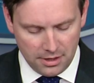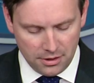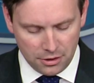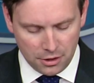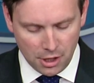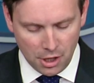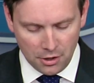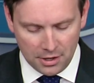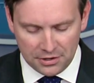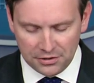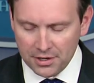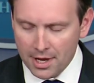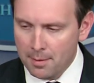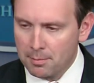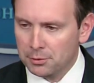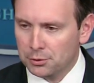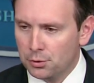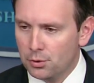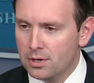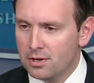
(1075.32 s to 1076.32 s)
There is an
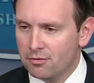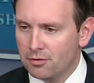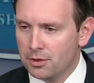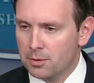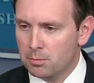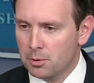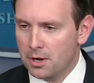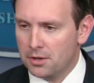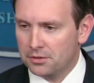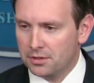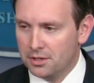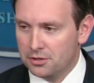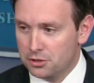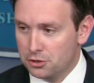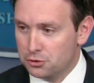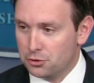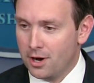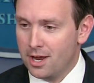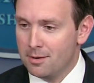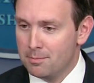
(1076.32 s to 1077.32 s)
opportunity for the president
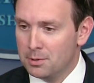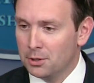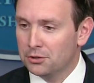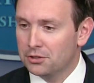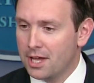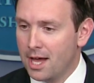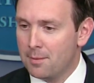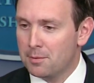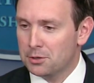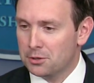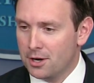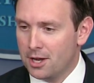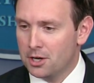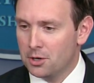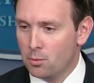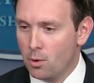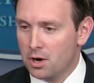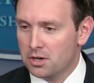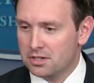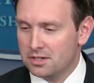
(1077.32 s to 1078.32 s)
to try to build common ground
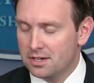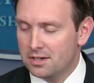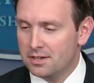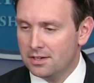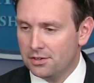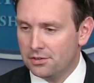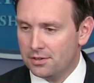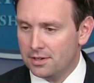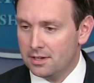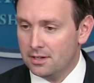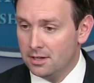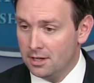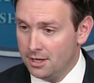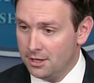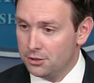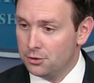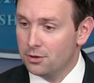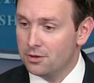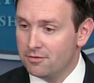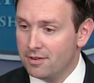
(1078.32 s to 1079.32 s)
in Washington, D.C.
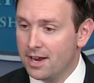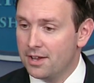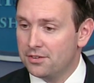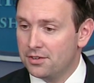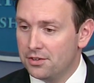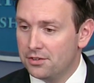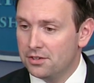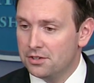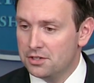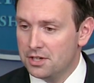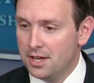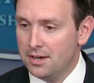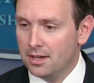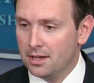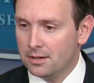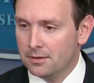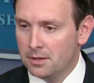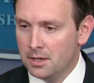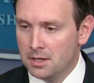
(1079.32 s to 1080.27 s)
to advance his agenda.